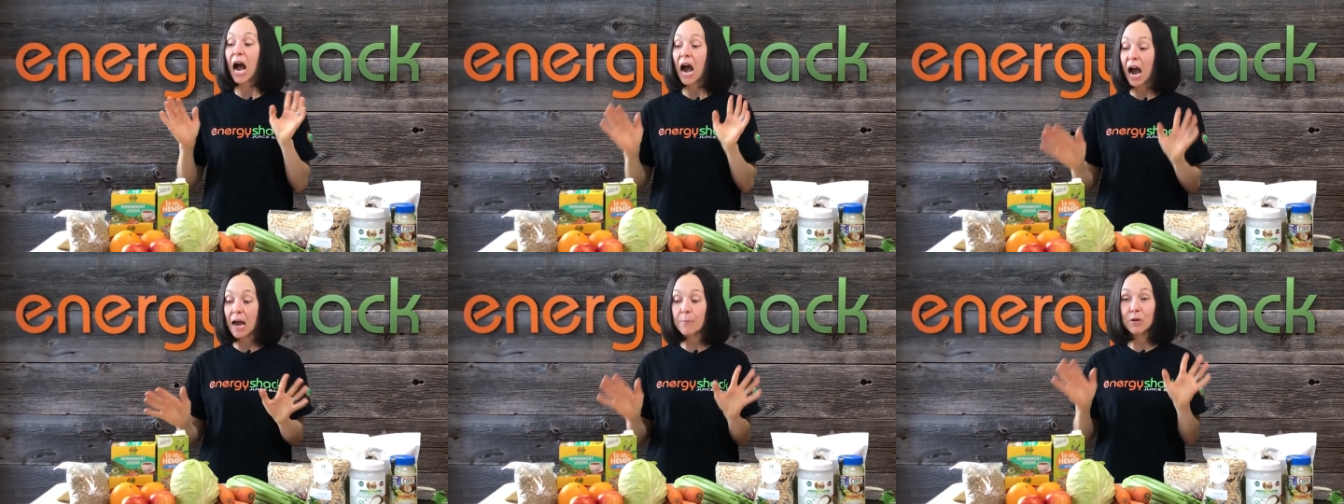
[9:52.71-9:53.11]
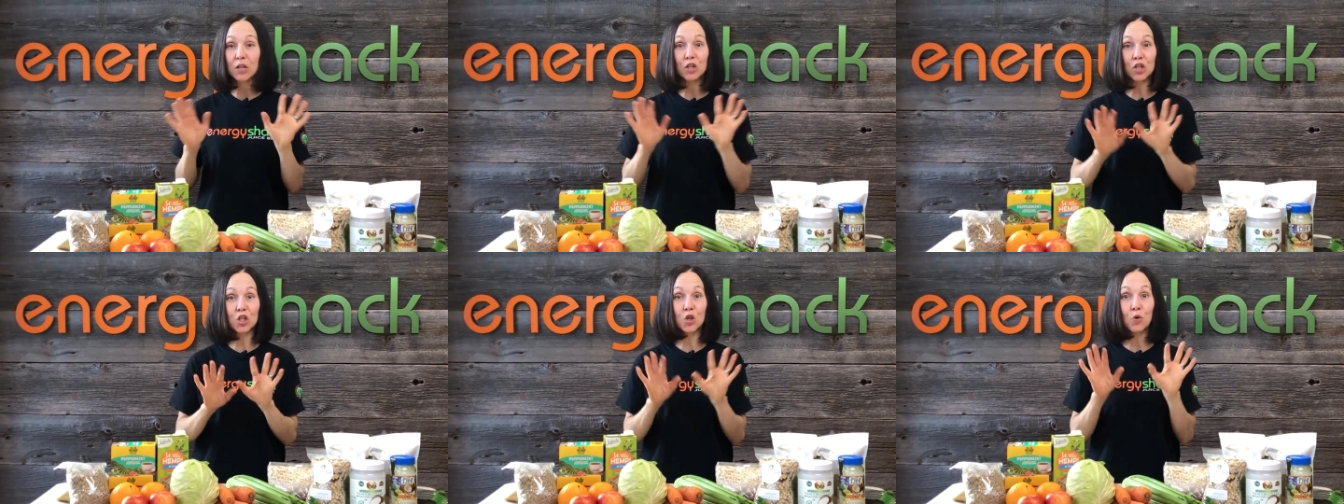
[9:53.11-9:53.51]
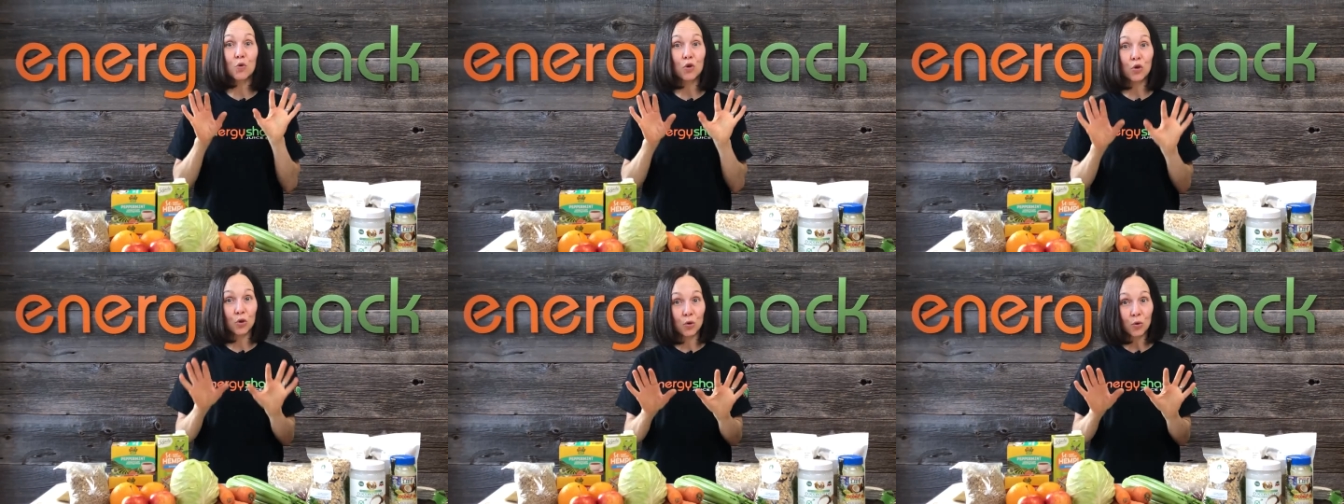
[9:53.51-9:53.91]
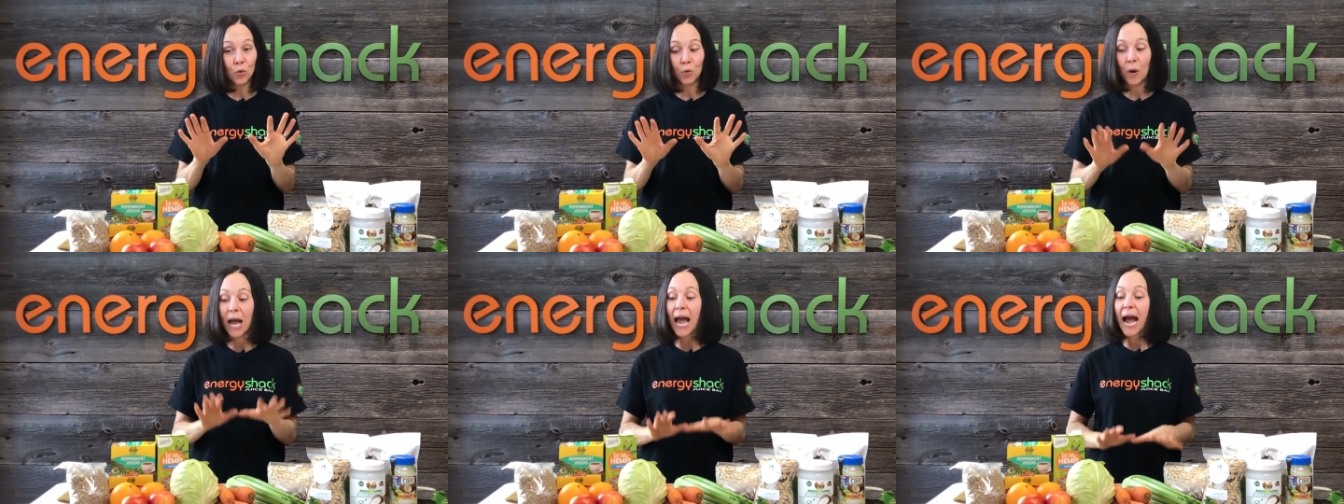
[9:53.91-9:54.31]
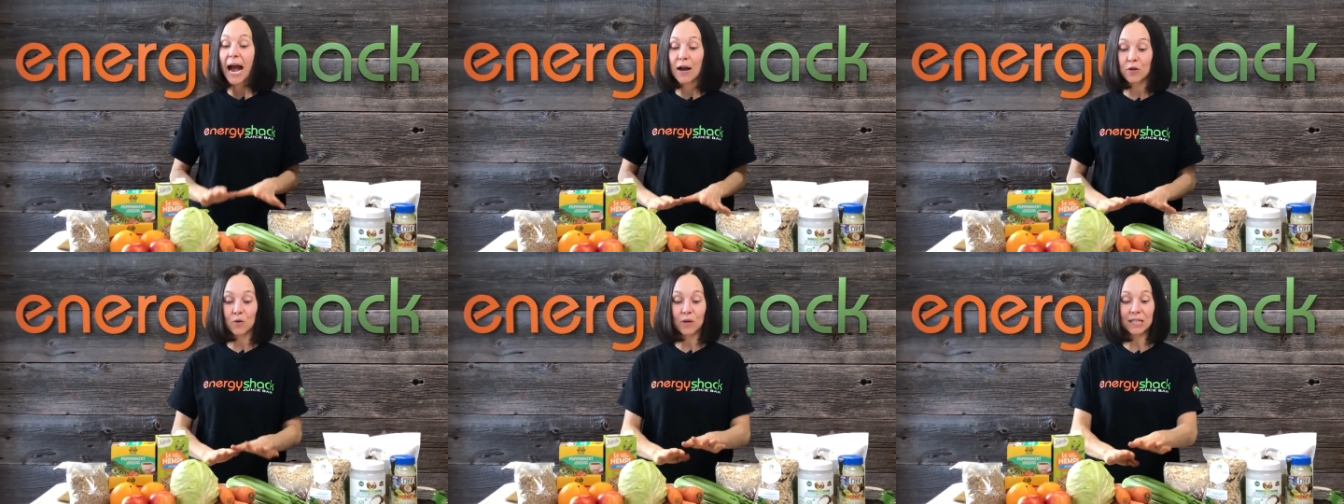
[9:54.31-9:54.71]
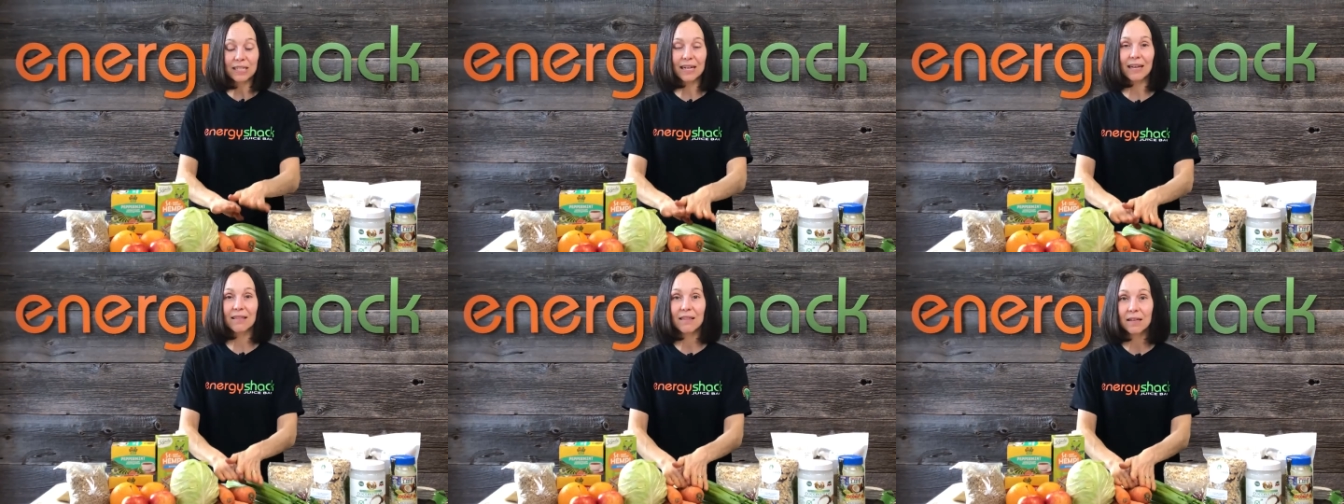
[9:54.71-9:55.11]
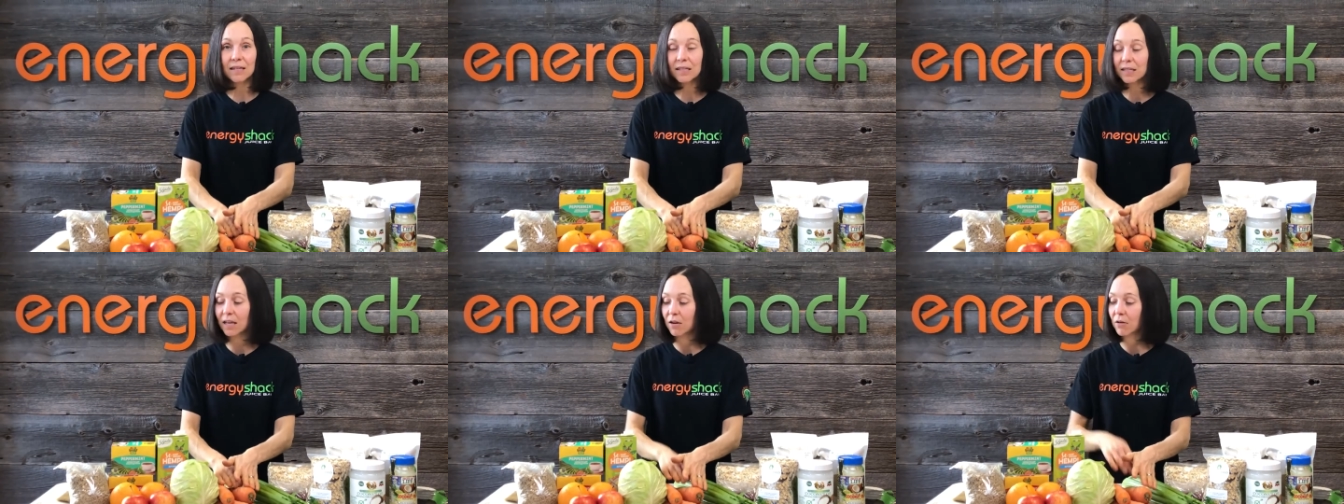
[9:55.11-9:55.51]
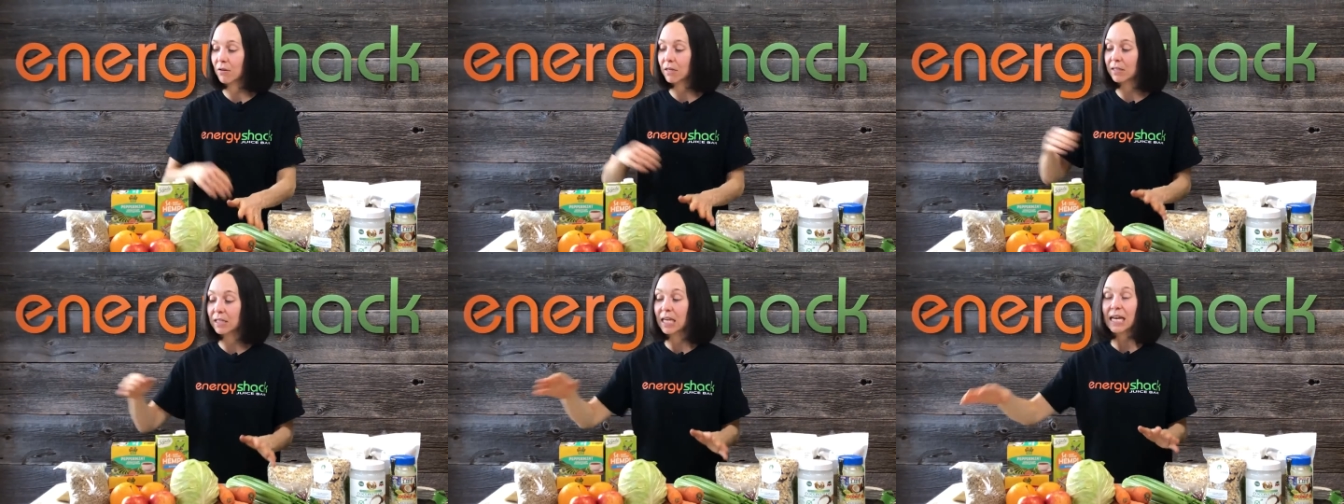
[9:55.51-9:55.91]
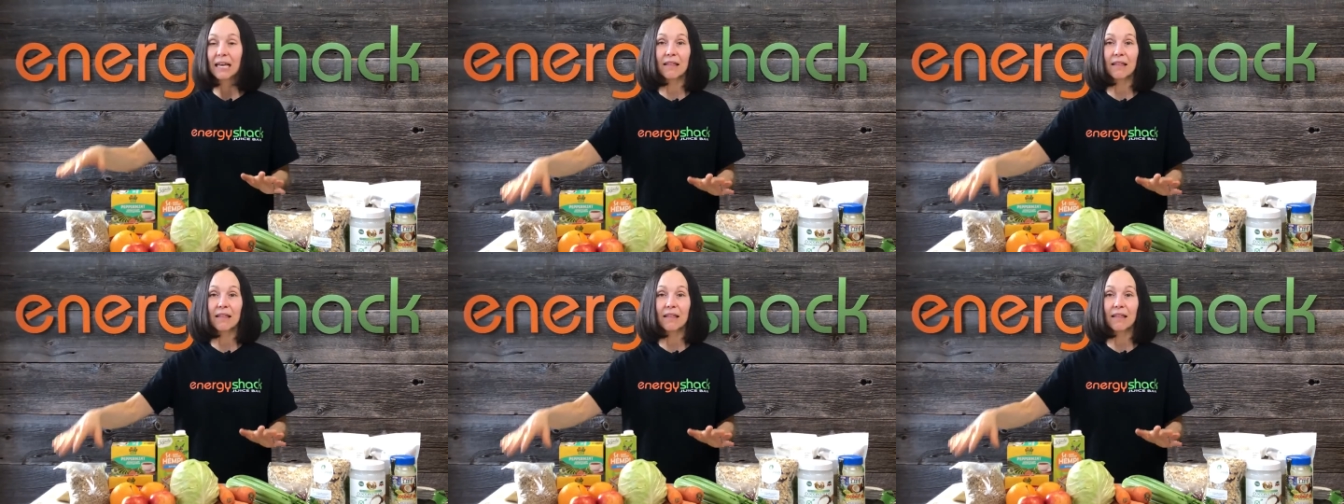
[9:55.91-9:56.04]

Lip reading: I'm going to show you how you can take these carrots,